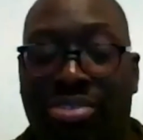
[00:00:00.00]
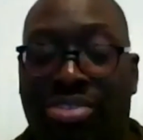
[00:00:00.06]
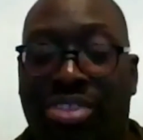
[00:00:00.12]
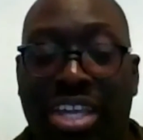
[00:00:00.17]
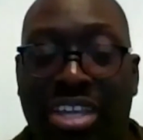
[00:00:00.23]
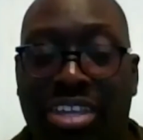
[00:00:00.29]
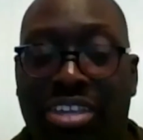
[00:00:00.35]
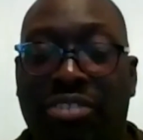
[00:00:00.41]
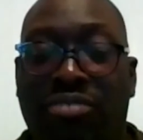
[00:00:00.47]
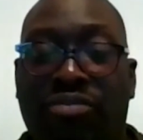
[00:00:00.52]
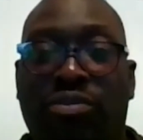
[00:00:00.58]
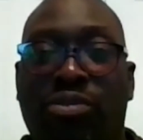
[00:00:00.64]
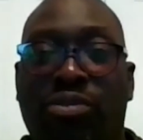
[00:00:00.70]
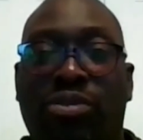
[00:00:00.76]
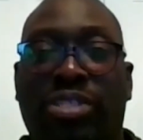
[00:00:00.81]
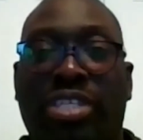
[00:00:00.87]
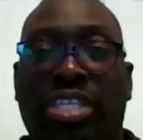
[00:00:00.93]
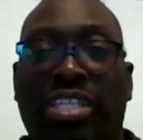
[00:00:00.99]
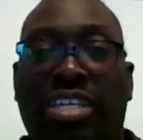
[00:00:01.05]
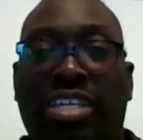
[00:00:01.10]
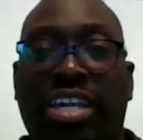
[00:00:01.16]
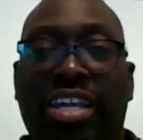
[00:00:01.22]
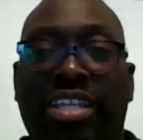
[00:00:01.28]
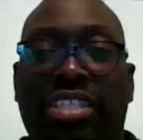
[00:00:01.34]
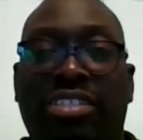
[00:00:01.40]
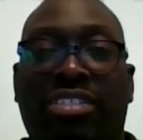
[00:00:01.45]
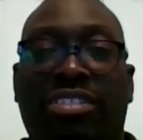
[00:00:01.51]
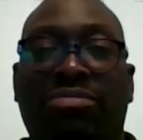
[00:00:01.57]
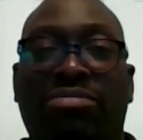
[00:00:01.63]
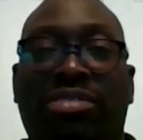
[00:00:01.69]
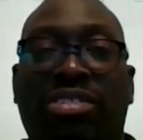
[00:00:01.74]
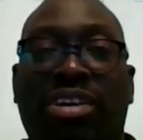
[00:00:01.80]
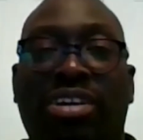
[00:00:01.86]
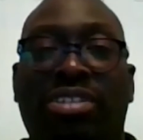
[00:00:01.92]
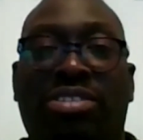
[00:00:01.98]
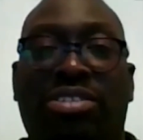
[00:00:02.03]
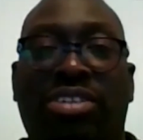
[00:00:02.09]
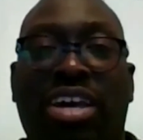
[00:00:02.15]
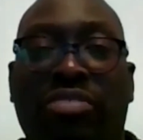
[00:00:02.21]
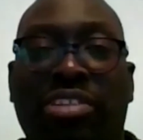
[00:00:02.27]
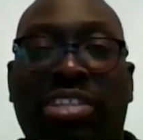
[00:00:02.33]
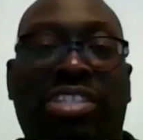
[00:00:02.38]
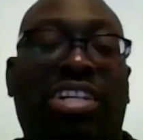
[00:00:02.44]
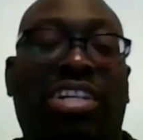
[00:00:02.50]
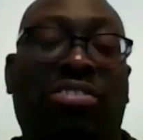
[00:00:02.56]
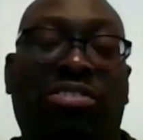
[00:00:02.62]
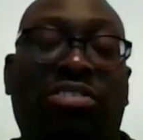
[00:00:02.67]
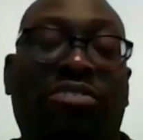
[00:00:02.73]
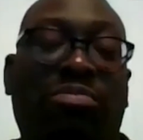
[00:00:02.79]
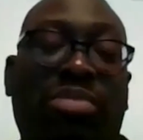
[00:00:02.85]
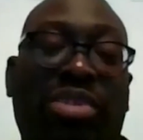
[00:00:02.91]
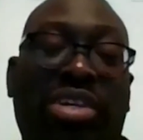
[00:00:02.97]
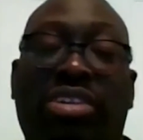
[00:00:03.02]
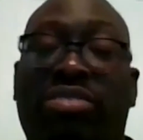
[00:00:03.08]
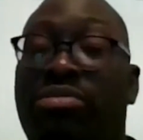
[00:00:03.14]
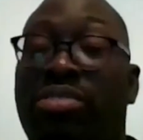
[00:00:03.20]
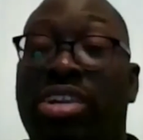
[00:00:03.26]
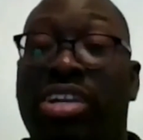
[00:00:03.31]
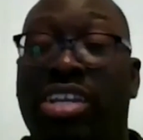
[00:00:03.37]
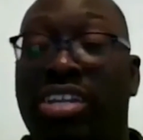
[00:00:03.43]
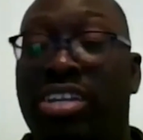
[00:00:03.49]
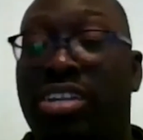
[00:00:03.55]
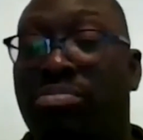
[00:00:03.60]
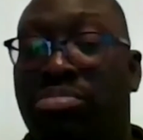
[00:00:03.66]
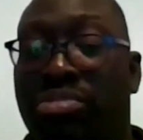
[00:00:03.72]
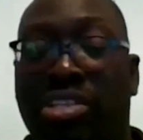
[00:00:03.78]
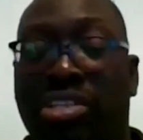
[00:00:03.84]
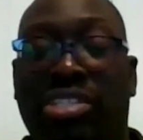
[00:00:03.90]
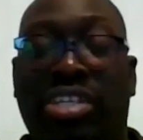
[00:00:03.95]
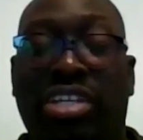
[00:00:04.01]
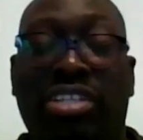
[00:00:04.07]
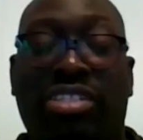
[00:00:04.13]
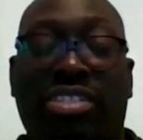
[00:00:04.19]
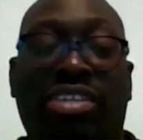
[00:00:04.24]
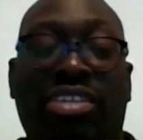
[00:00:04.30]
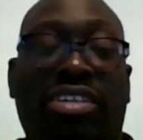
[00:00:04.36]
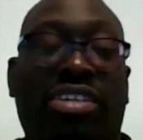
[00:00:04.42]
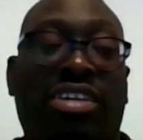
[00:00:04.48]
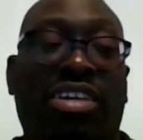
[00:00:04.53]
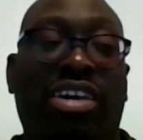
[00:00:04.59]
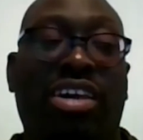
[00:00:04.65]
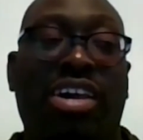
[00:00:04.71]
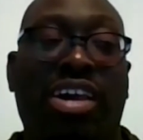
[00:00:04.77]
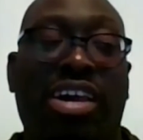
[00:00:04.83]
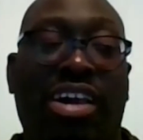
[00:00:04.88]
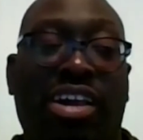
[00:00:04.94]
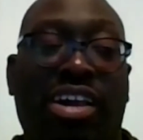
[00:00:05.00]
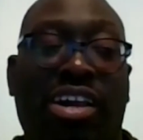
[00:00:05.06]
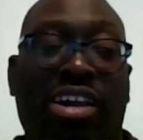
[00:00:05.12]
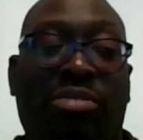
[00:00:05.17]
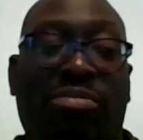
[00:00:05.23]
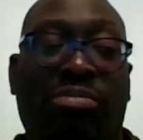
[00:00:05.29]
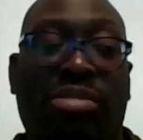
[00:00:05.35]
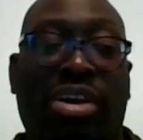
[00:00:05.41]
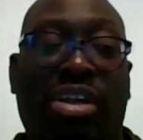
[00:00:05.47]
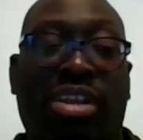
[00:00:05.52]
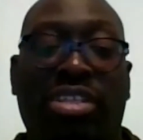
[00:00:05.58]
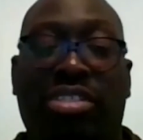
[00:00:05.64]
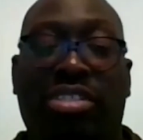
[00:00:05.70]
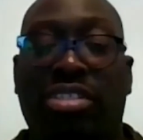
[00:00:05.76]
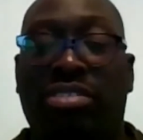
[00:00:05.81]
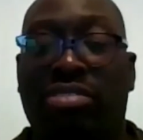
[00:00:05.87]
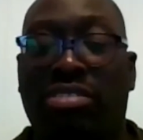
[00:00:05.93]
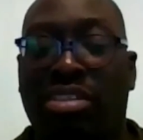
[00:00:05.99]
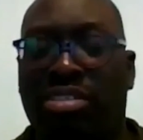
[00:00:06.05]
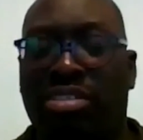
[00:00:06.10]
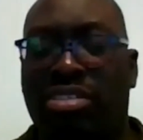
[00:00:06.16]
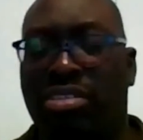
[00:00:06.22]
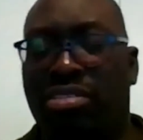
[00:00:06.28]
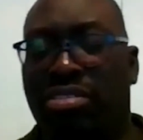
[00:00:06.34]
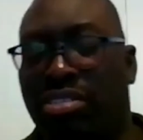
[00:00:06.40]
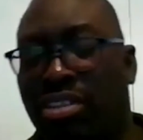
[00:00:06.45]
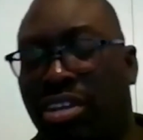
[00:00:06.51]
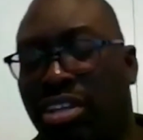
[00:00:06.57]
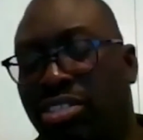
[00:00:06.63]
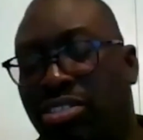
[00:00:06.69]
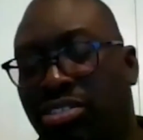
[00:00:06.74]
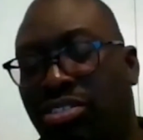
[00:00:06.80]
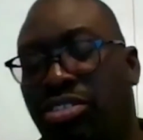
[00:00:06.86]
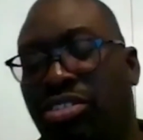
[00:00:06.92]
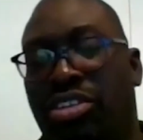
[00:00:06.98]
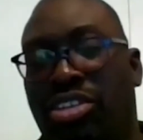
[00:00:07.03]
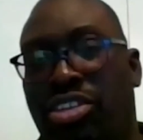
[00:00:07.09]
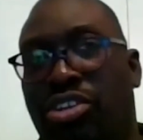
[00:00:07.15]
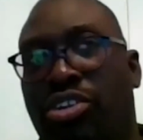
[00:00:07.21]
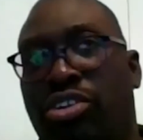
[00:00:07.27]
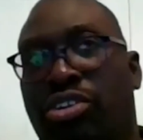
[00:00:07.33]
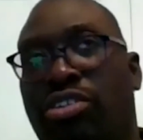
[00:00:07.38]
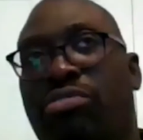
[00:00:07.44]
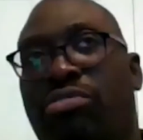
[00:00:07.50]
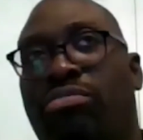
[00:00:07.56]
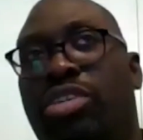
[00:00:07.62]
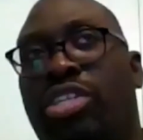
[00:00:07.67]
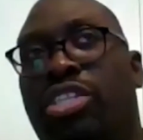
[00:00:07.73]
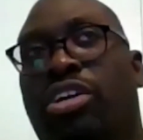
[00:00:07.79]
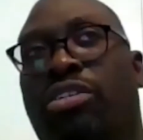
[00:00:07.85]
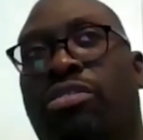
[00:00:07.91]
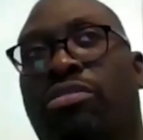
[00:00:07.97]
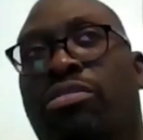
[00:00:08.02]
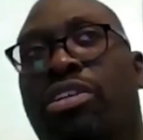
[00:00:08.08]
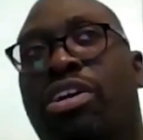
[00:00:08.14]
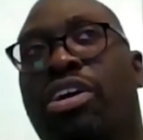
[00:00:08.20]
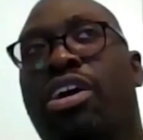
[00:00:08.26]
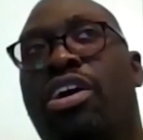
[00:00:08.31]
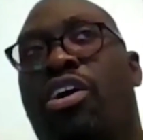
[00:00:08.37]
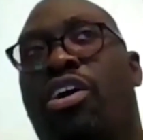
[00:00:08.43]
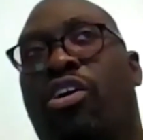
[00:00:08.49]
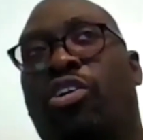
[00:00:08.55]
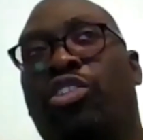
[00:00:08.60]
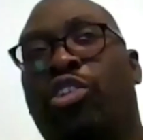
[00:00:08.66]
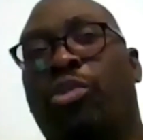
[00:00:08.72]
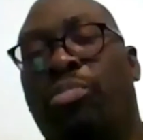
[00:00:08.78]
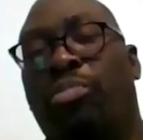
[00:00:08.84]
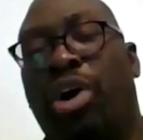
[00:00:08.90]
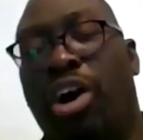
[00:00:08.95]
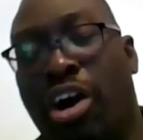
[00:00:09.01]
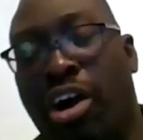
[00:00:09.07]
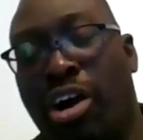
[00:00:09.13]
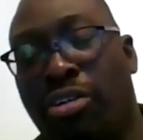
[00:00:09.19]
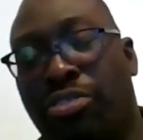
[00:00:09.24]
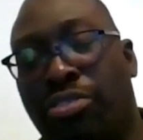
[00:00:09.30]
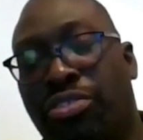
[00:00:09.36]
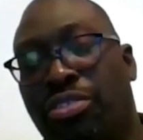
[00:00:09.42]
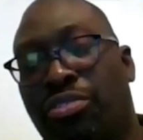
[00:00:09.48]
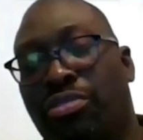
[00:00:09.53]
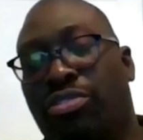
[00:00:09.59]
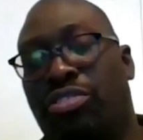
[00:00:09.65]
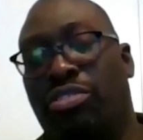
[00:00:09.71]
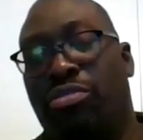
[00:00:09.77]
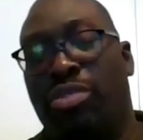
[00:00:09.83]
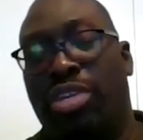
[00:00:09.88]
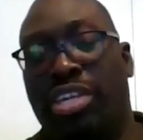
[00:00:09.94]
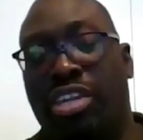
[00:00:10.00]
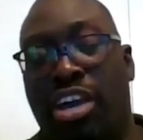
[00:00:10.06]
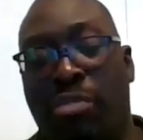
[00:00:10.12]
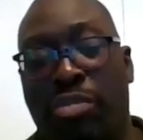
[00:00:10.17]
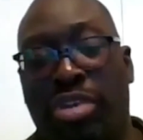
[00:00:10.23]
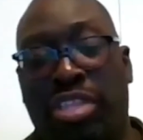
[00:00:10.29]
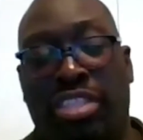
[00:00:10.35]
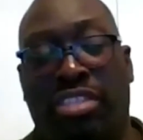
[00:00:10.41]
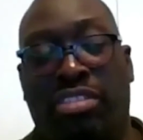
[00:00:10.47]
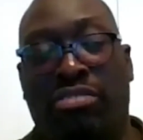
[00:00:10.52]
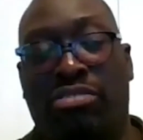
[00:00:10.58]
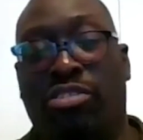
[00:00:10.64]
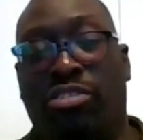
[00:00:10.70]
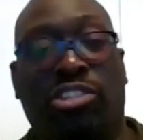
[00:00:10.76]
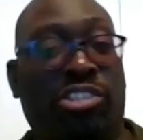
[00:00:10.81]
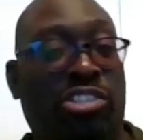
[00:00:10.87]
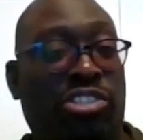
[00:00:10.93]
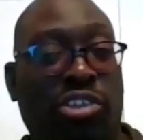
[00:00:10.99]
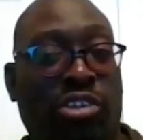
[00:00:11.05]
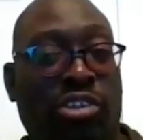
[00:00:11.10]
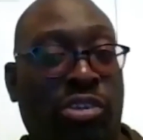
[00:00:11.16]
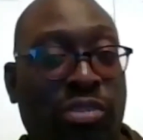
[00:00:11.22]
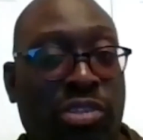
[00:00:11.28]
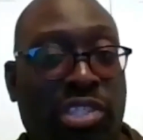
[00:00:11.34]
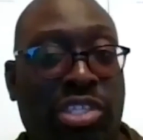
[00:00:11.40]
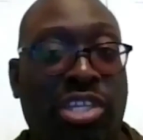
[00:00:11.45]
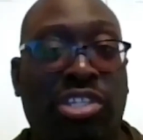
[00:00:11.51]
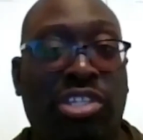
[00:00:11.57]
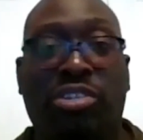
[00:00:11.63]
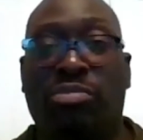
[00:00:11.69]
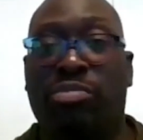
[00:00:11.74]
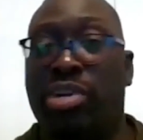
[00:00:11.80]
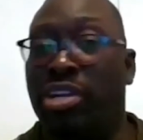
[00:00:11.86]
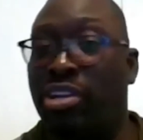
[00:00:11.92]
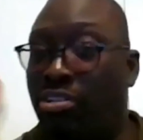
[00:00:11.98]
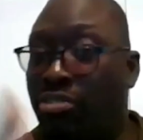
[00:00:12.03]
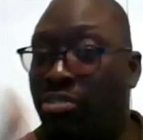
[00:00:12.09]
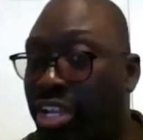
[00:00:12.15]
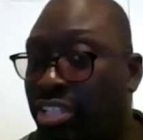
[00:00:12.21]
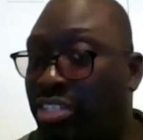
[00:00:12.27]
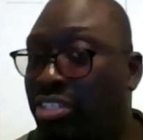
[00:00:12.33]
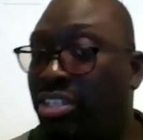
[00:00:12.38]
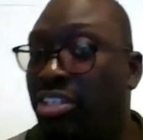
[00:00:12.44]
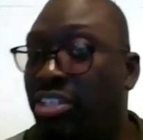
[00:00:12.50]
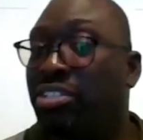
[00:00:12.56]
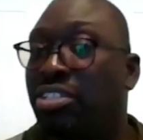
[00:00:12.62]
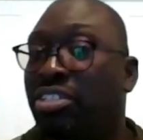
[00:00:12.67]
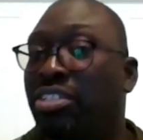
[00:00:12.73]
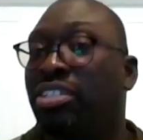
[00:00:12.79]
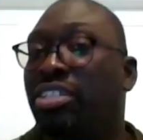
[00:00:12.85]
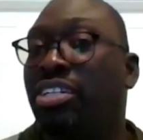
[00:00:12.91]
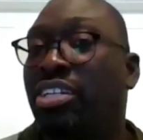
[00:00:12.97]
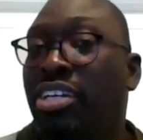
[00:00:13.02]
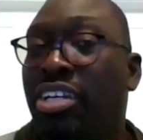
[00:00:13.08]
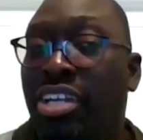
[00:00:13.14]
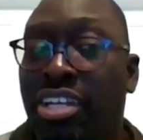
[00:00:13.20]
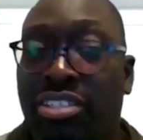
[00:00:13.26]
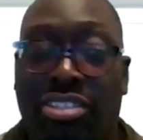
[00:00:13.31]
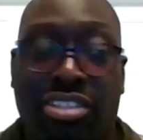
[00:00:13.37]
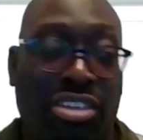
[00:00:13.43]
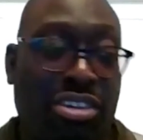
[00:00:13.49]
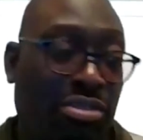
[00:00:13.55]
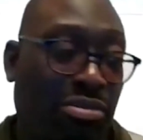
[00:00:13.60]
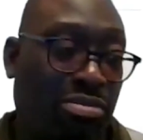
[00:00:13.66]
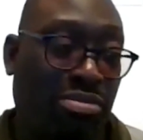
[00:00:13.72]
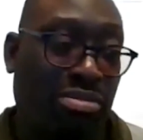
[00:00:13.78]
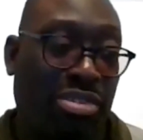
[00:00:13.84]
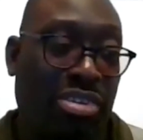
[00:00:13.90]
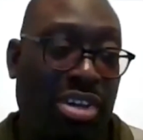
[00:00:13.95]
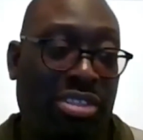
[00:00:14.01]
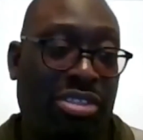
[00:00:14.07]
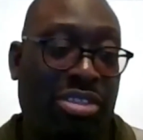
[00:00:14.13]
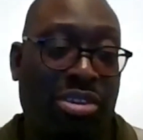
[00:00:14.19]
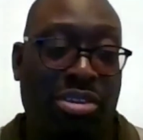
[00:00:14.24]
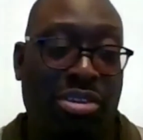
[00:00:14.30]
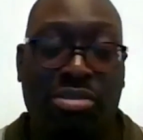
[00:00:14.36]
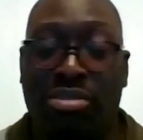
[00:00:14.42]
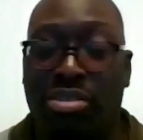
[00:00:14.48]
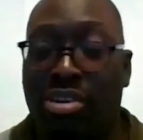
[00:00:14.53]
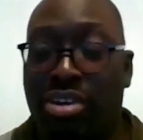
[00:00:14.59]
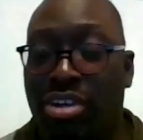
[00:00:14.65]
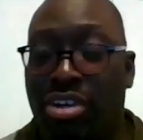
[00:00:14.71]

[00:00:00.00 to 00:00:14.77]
Thank you for dedicating some time to have a chat with me. Really appreciate it. At least it's nice to see you, on the path to becoming not just a good teacher, but a great teacher. So I do.